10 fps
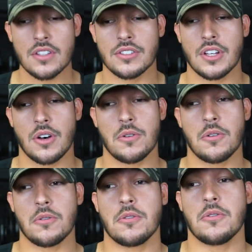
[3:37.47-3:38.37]

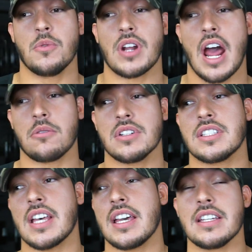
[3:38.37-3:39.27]
So what I would
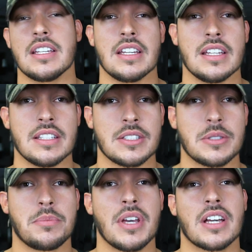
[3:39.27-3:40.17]
say
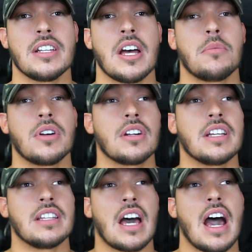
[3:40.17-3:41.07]
is pick a number
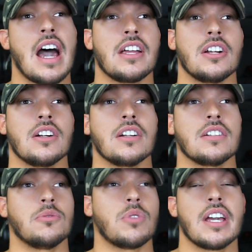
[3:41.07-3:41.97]
in the
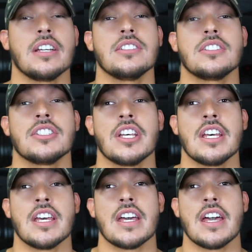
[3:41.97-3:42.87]
higher range
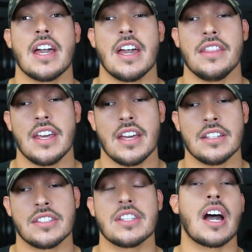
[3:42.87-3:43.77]
and
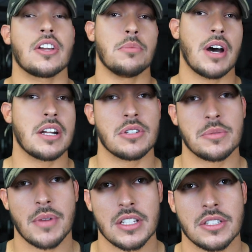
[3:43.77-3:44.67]
then see how your body
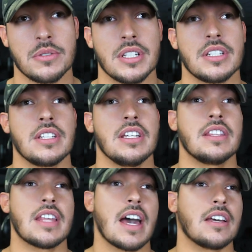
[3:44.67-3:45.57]
responds to it.
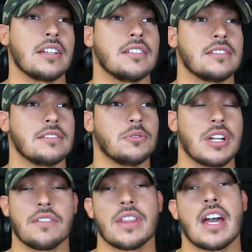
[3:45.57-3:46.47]
Eat that,
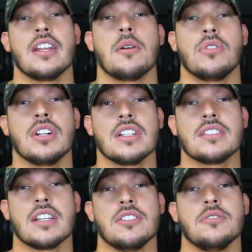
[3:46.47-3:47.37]
whatever that number
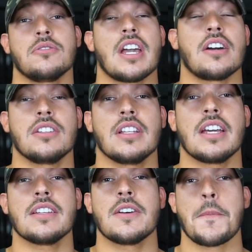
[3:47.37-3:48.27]
is that you
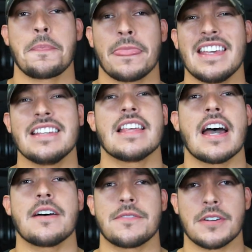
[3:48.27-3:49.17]
calculate, eat
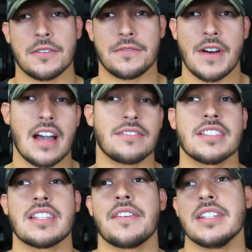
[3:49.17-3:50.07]
that for 5
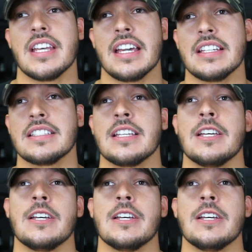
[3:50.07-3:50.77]
to 7 days.